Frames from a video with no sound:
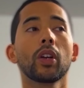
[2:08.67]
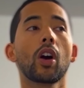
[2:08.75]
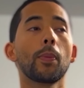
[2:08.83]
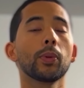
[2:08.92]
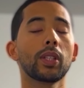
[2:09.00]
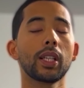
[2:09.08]
A
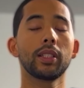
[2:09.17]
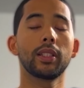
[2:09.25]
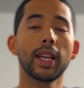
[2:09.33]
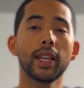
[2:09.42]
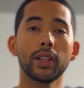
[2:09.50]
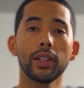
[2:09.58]
couple days
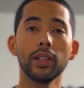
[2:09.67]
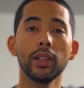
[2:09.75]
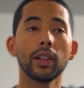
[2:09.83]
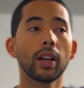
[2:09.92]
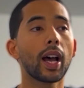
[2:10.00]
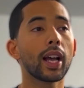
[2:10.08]
later,
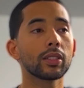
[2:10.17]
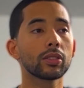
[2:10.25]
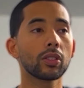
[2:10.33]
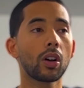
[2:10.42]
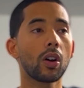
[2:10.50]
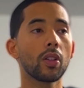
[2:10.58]
I
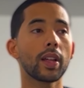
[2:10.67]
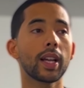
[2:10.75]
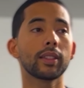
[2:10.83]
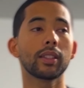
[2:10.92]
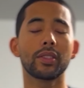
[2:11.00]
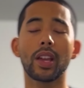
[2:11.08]
saw
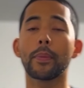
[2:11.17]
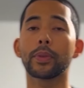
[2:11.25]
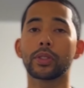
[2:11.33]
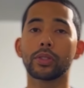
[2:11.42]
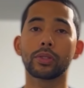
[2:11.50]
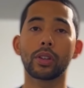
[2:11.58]
that the
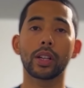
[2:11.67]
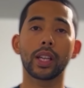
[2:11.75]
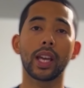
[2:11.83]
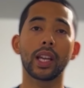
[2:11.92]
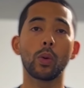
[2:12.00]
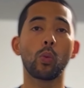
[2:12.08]
temperature started
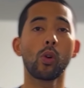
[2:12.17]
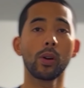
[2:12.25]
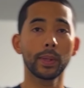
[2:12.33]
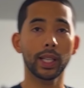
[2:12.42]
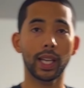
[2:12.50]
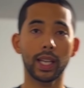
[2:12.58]
getting
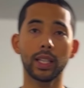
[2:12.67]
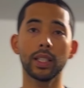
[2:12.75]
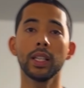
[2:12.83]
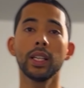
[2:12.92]
warm again.